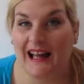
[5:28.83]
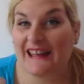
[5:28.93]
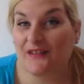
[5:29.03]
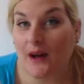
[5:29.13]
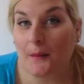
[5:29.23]
I
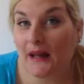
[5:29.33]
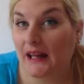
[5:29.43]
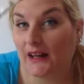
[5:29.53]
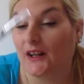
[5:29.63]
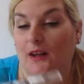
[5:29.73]
give up, I
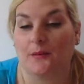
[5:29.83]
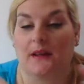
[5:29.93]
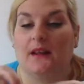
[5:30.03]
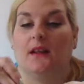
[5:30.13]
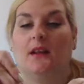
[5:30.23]
can't
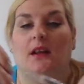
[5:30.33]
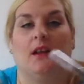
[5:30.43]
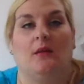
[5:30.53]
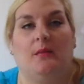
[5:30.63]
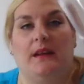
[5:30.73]
open it.
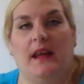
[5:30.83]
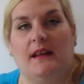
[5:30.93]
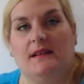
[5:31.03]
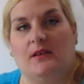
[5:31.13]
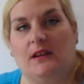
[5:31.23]
But yeah,
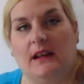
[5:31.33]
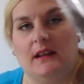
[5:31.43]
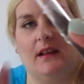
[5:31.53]
it's got like